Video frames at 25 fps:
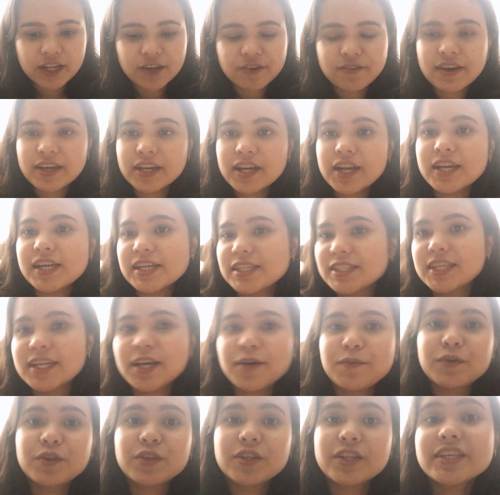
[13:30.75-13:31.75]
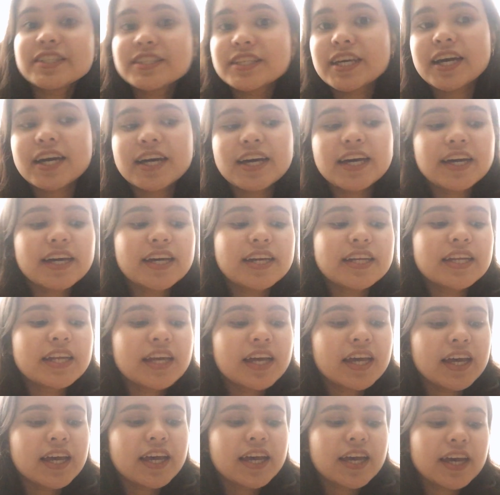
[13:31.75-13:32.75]
na-finalize na namin yung design
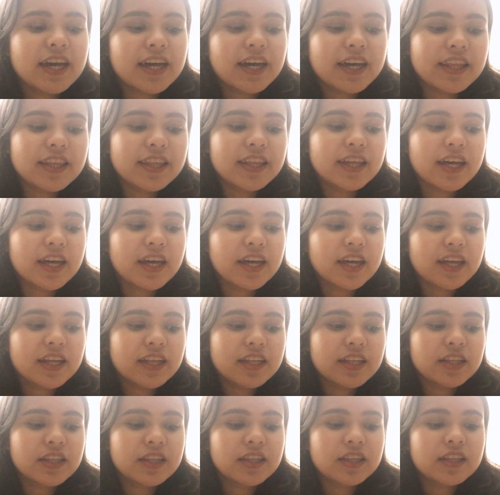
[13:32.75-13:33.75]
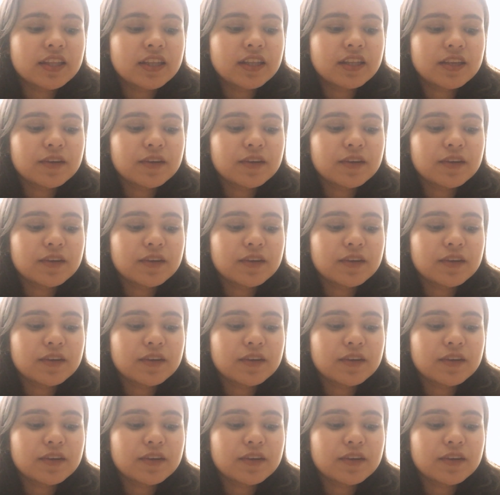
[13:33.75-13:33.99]
and then